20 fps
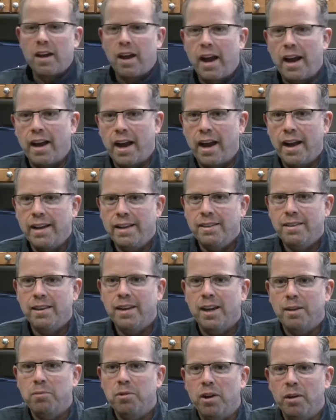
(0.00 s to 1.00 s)
I think
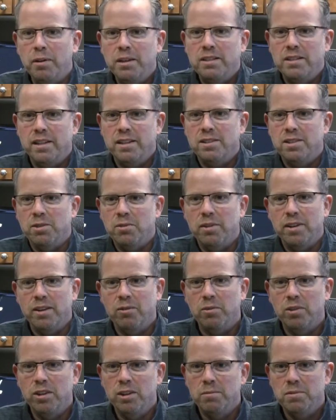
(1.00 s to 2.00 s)
I'd probably say Serena
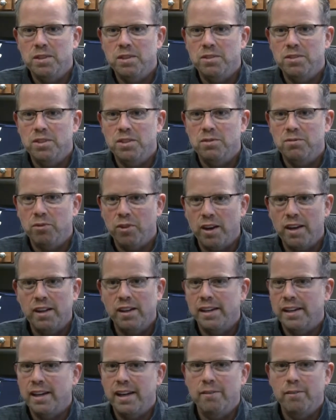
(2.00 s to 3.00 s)
Williams, because she's
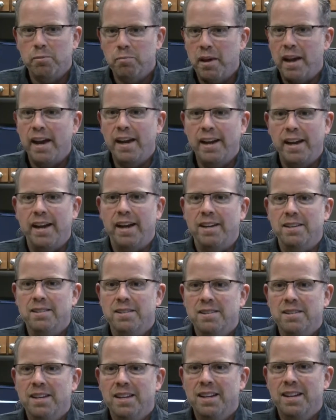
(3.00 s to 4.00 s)
frankly kind of a badass.